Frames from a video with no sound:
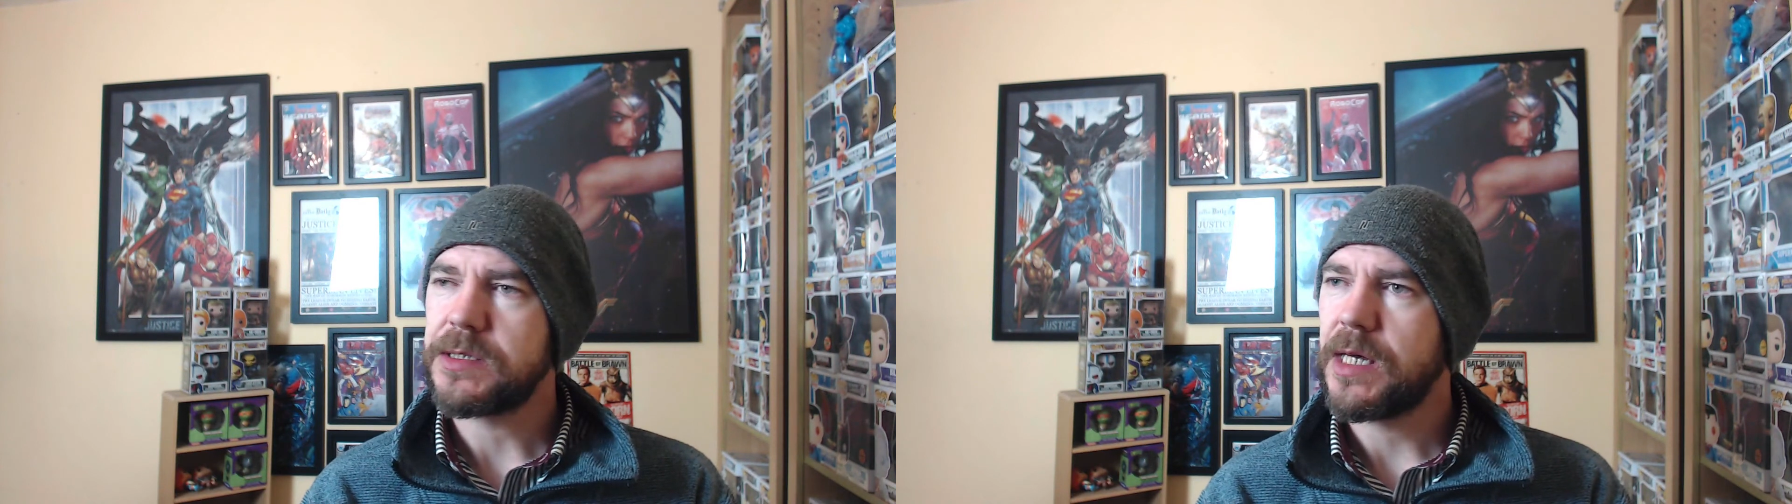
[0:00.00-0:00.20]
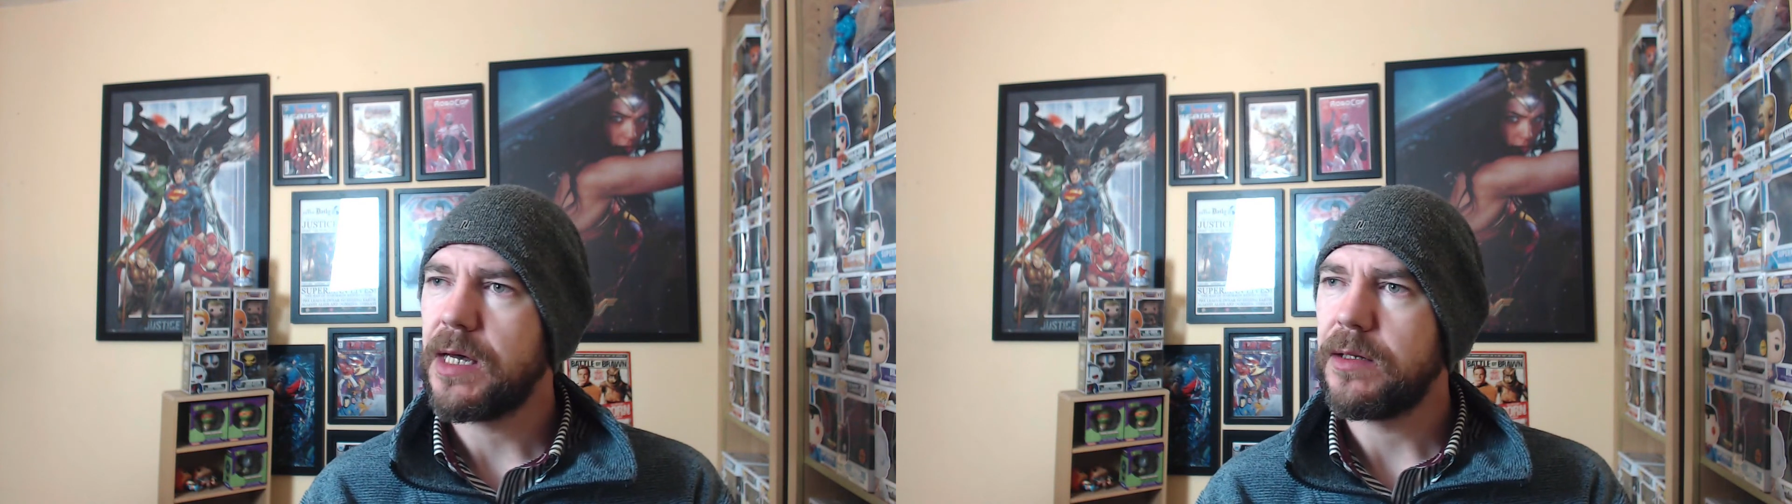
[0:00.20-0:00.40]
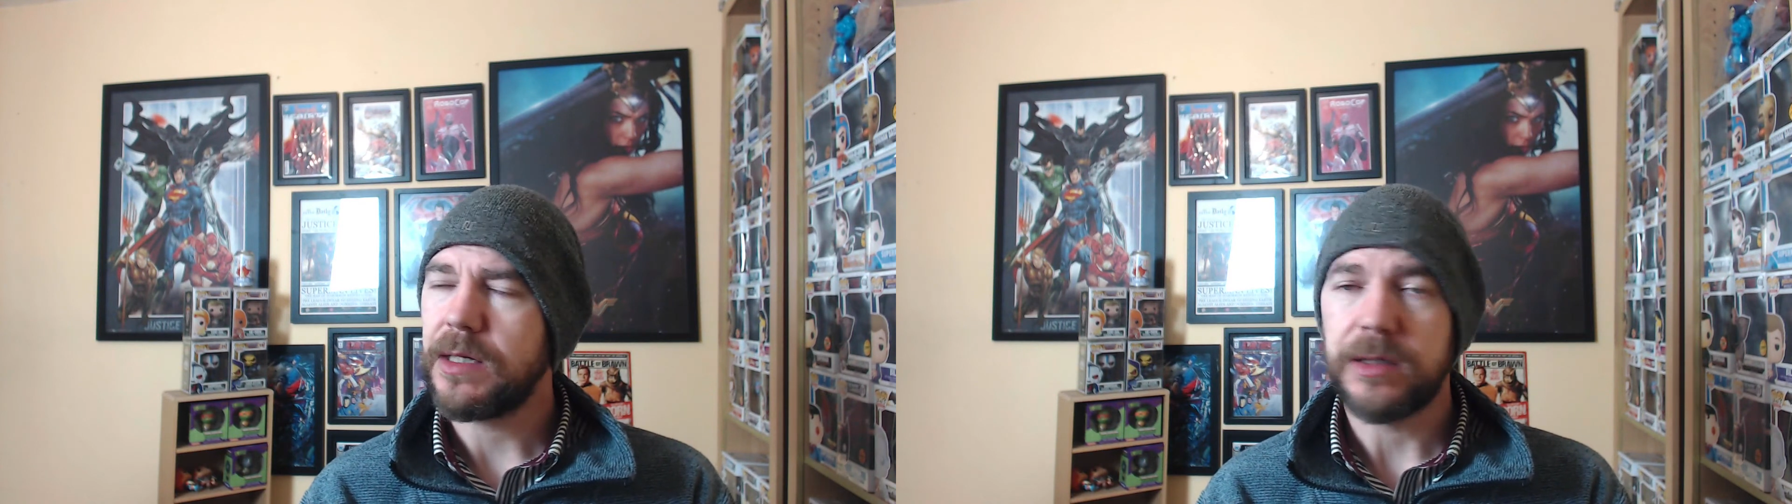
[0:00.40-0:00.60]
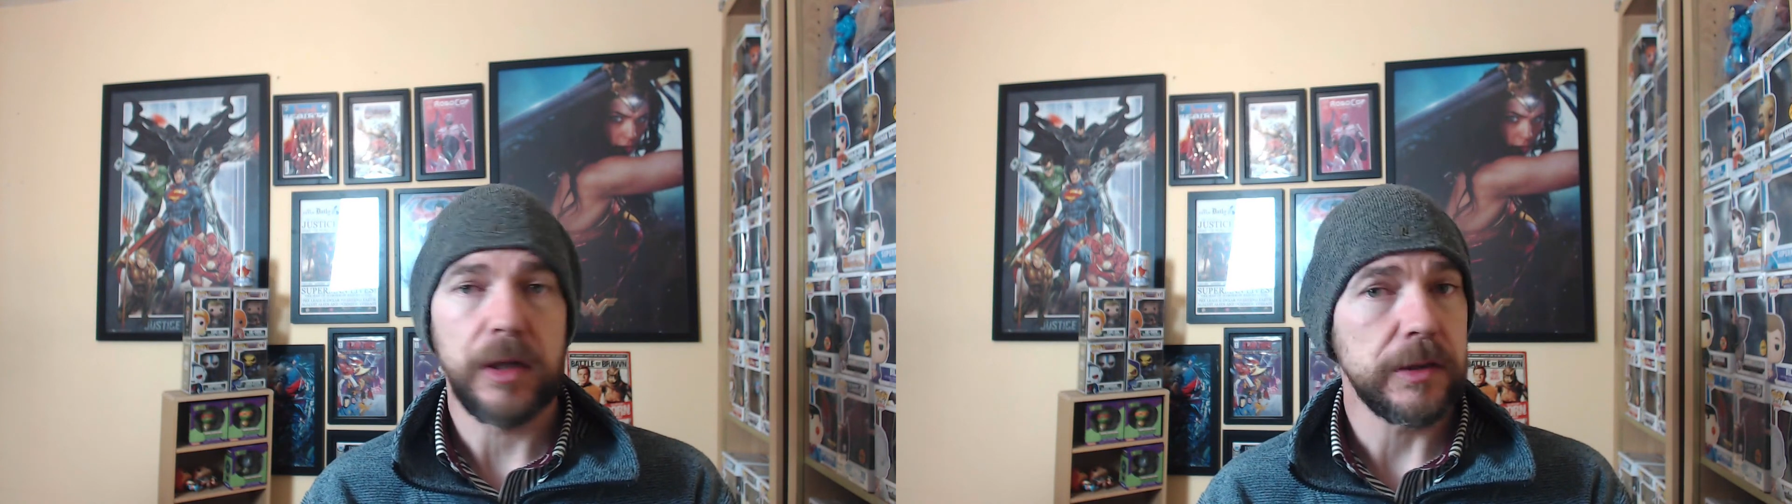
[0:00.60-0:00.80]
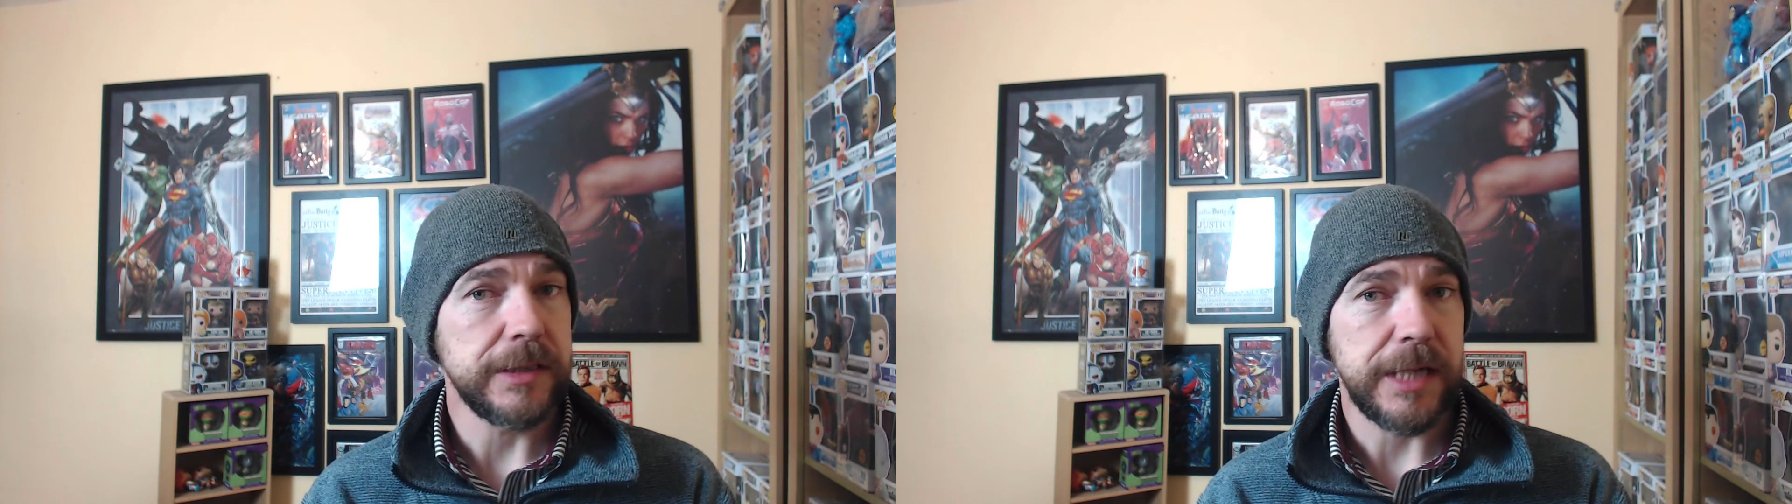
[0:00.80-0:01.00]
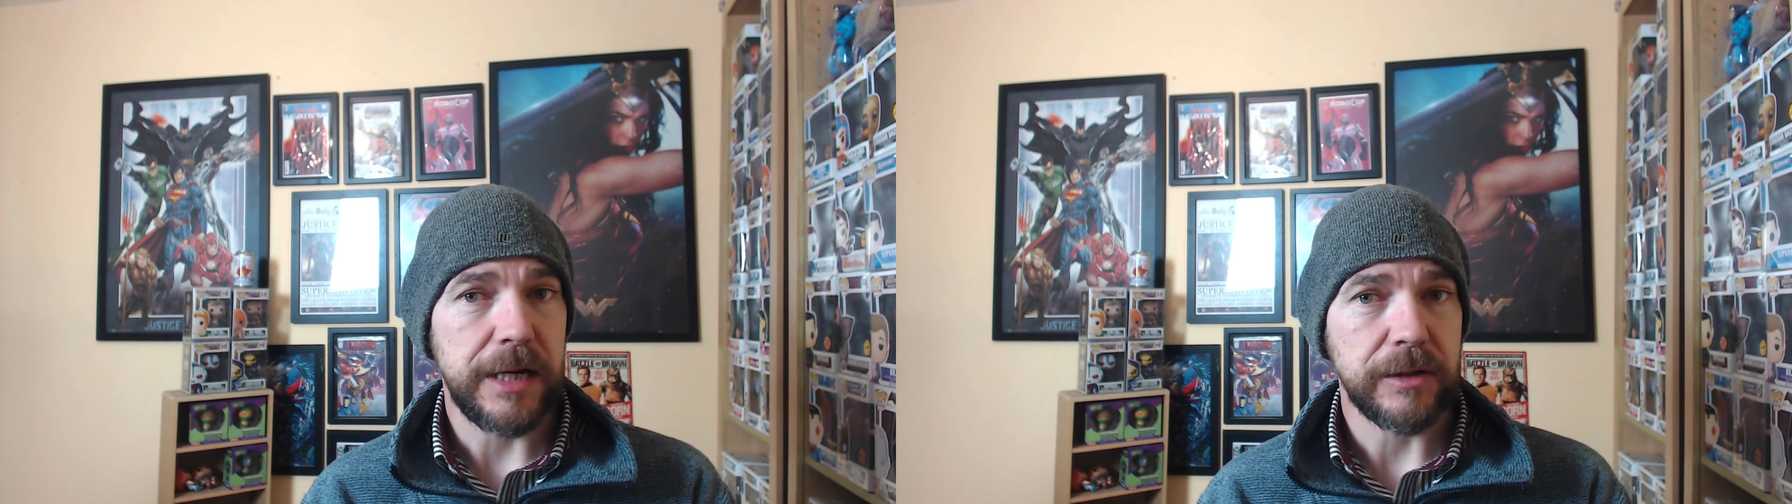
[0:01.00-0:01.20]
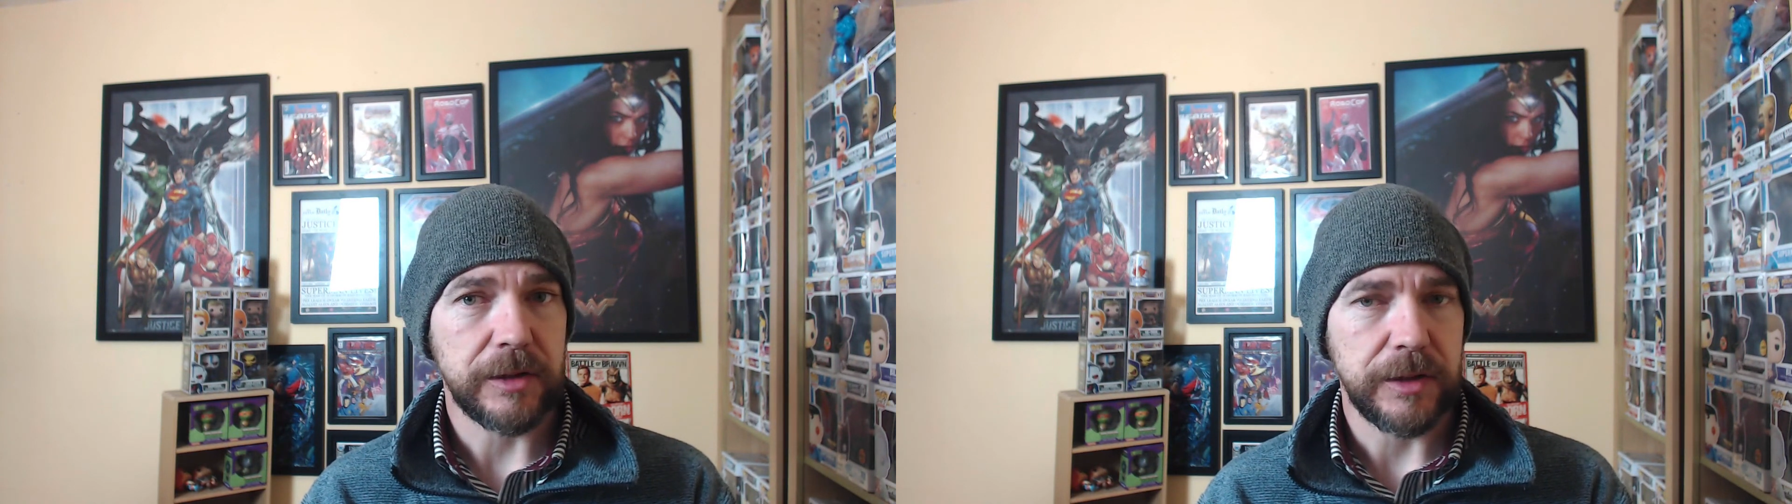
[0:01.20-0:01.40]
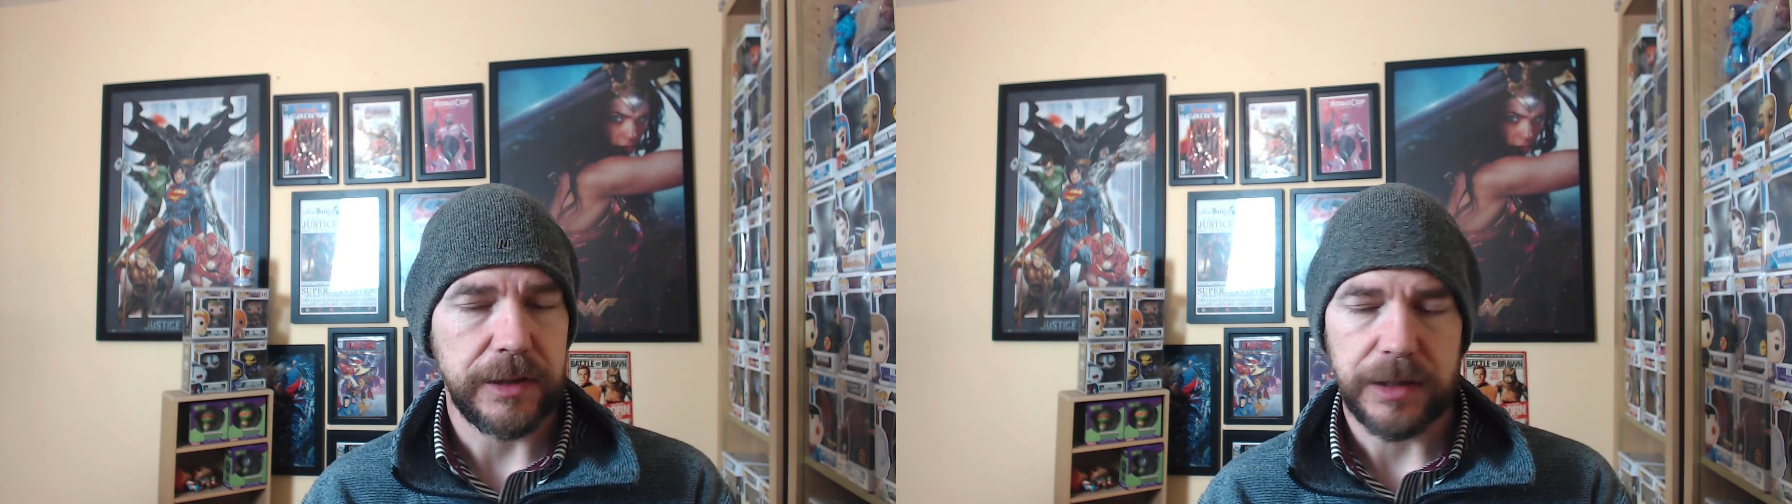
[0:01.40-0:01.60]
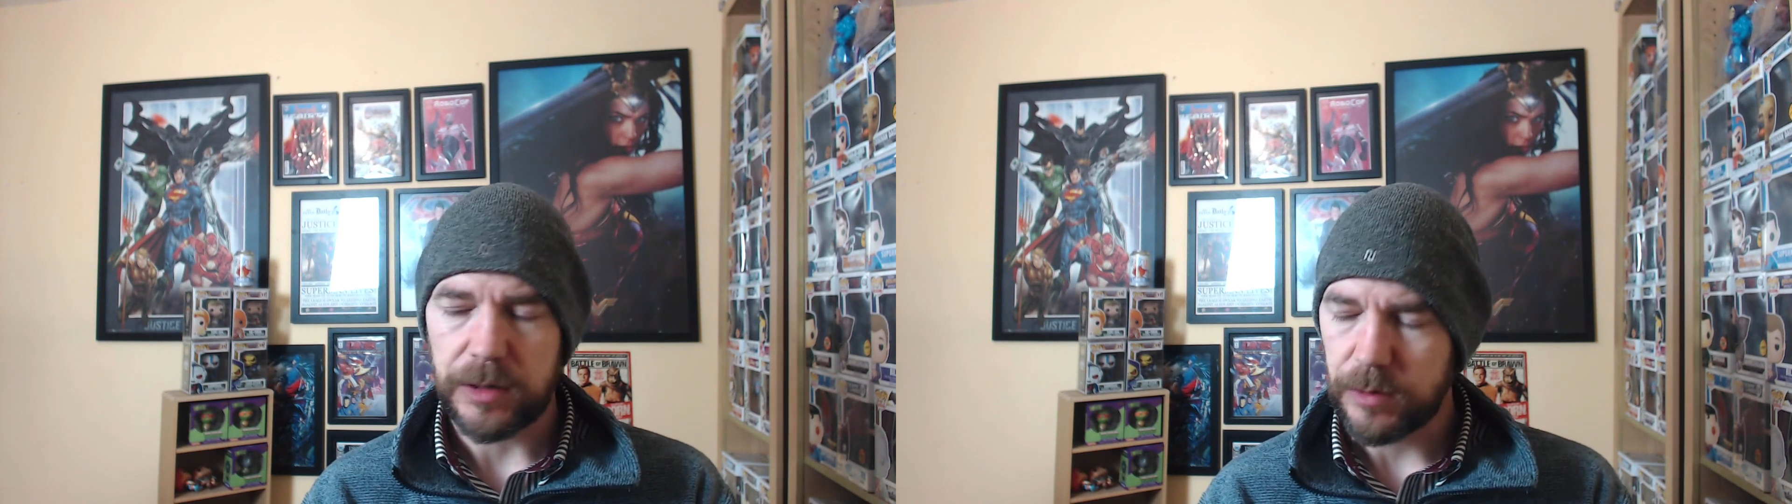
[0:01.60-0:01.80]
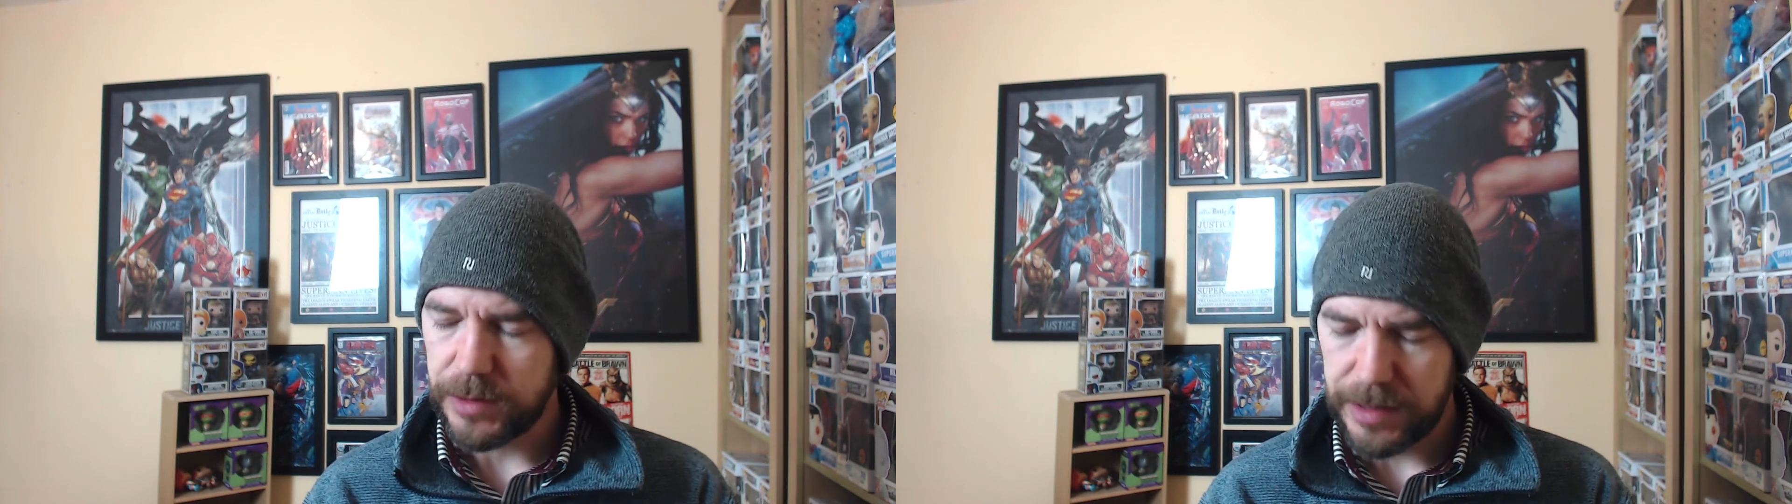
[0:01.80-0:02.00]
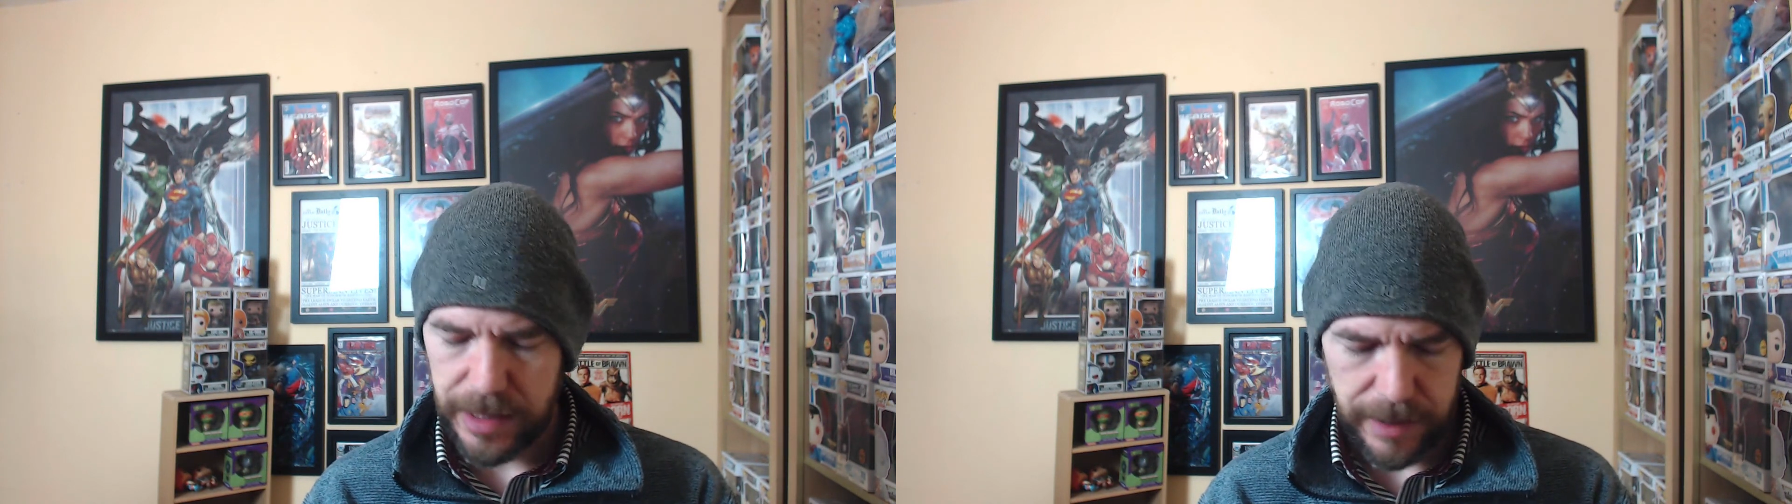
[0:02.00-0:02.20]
Nick Nolte's character, you know, the